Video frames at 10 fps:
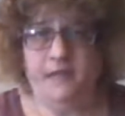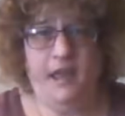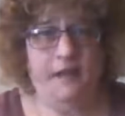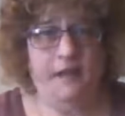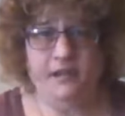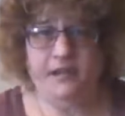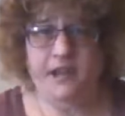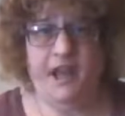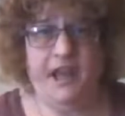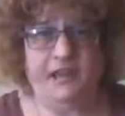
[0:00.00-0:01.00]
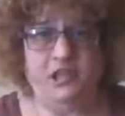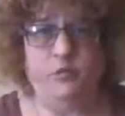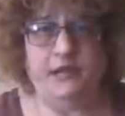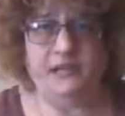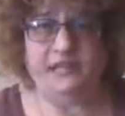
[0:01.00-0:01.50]
everything I
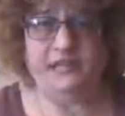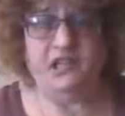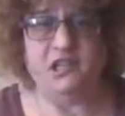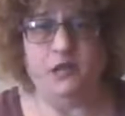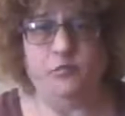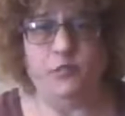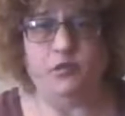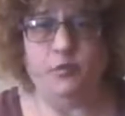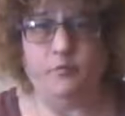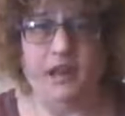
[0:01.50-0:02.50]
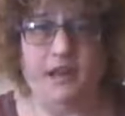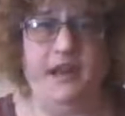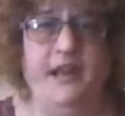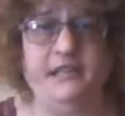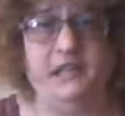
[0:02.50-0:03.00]
do in a session, which would be
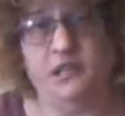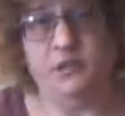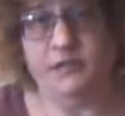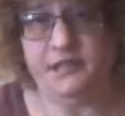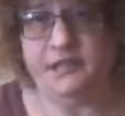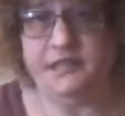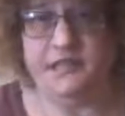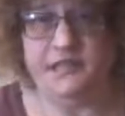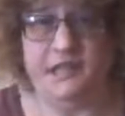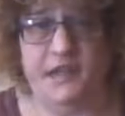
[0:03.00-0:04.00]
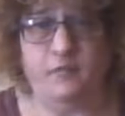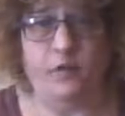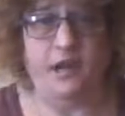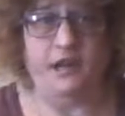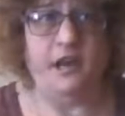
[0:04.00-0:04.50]
connecting to a deceased loved
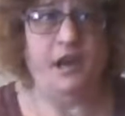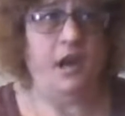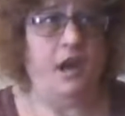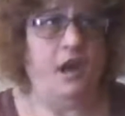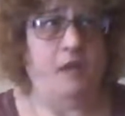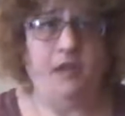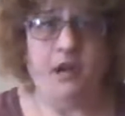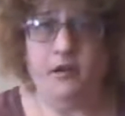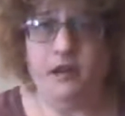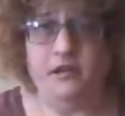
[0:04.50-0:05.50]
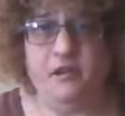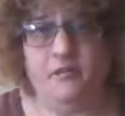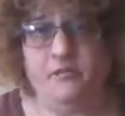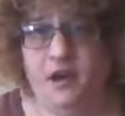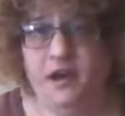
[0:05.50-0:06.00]
one, hearing
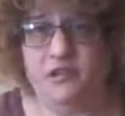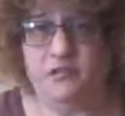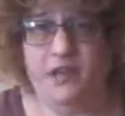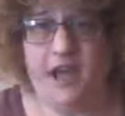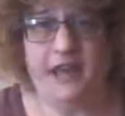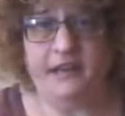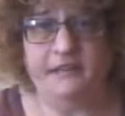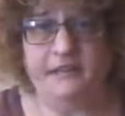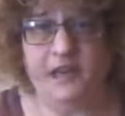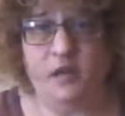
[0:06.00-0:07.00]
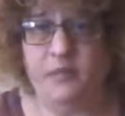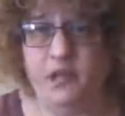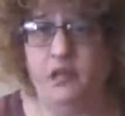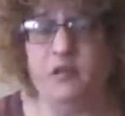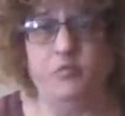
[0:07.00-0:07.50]
your angel guidance,
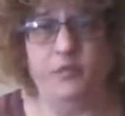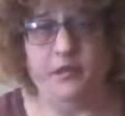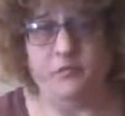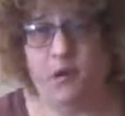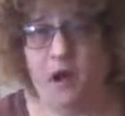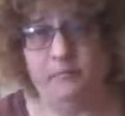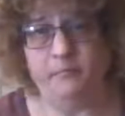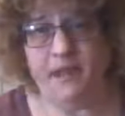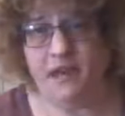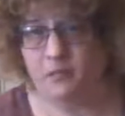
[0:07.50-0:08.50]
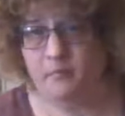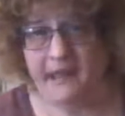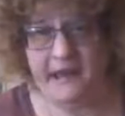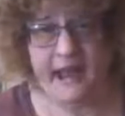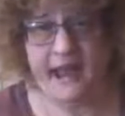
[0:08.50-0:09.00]
helping you with the problem that you
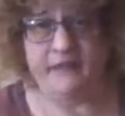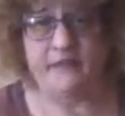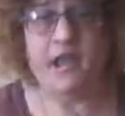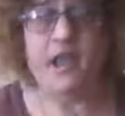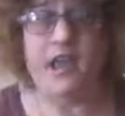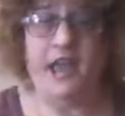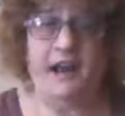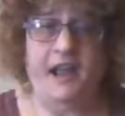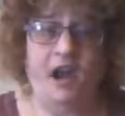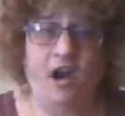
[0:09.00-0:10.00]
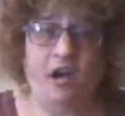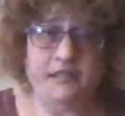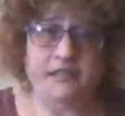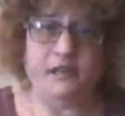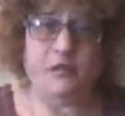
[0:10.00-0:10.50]
might have. And I
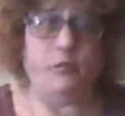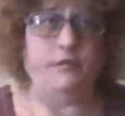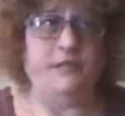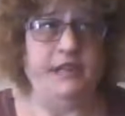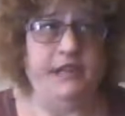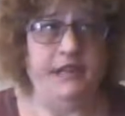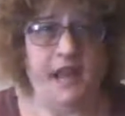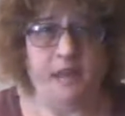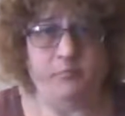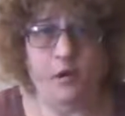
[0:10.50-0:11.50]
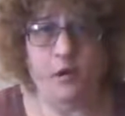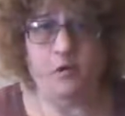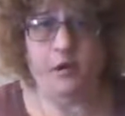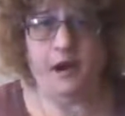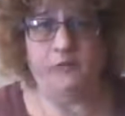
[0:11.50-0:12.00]
also did a
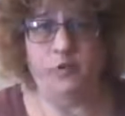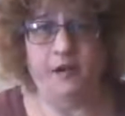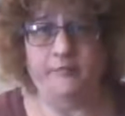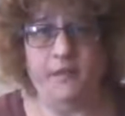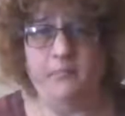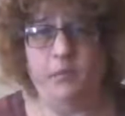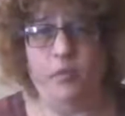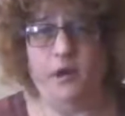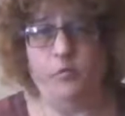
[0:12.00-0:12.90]
program where if people want to